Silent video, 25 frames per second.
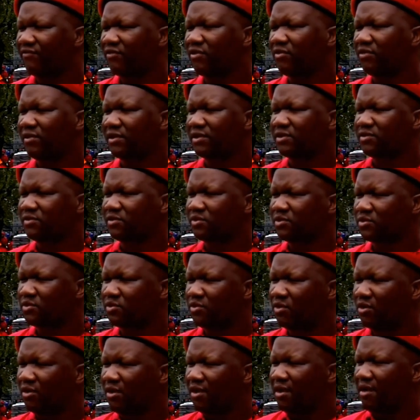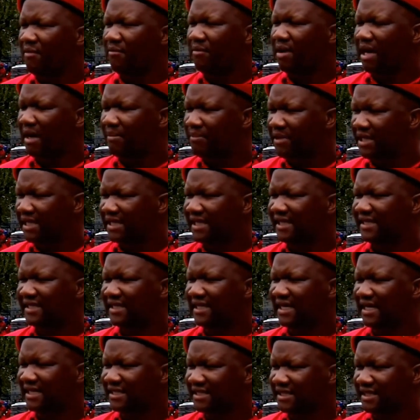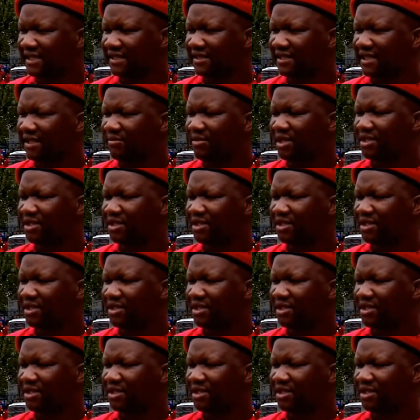We're going to do public induction.